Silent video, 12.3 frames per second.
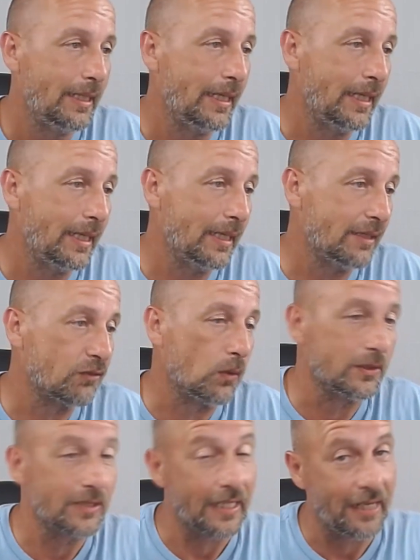And of
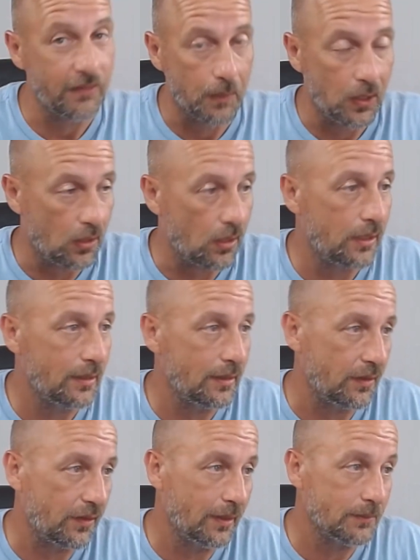course, I gave him a heart
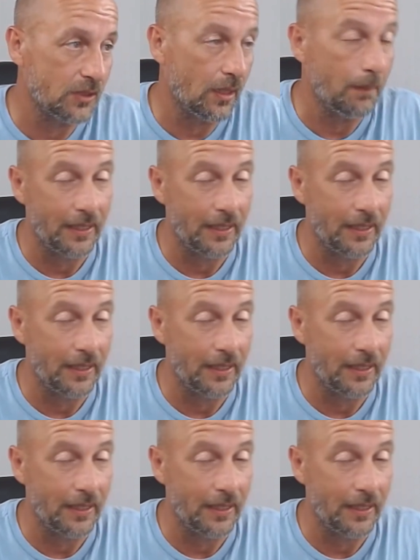and a thumbs up.